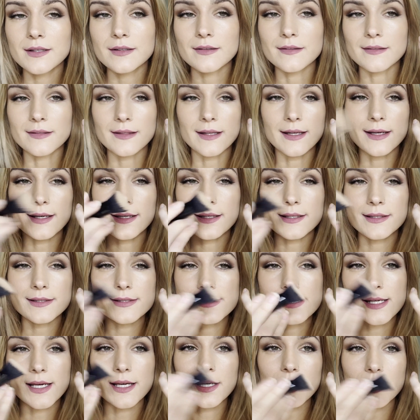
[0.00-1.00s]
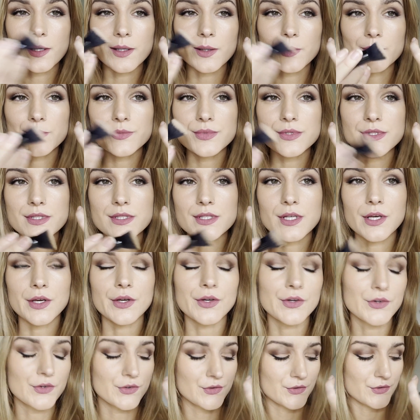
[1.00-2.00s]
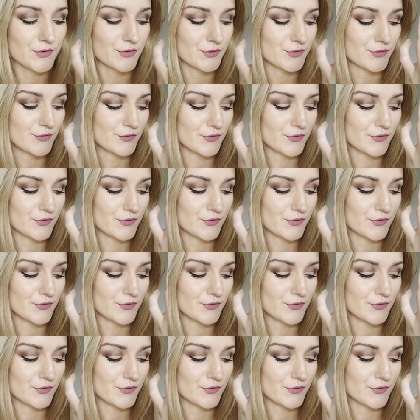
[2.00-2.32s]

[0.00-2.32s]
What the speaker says: light dabs of